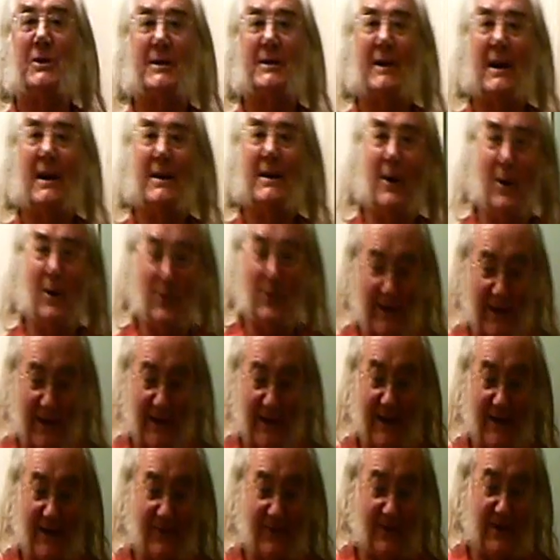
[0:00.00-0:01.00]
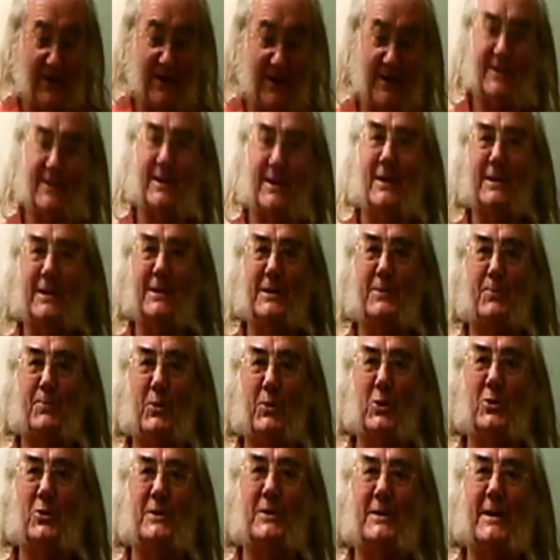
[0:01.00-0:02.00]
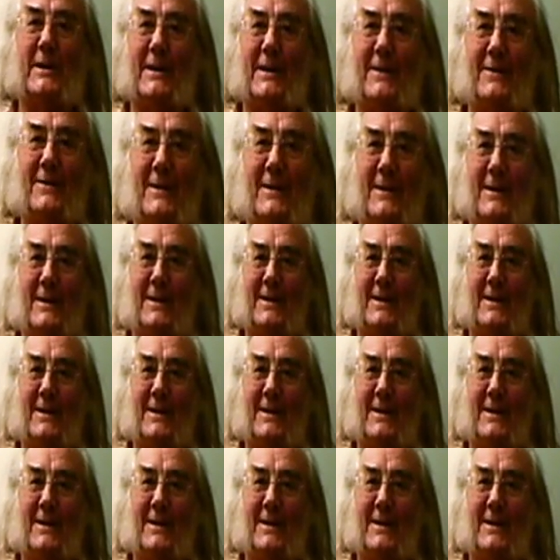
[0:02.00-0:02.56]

to say, oh yeah, here he is selling his books now.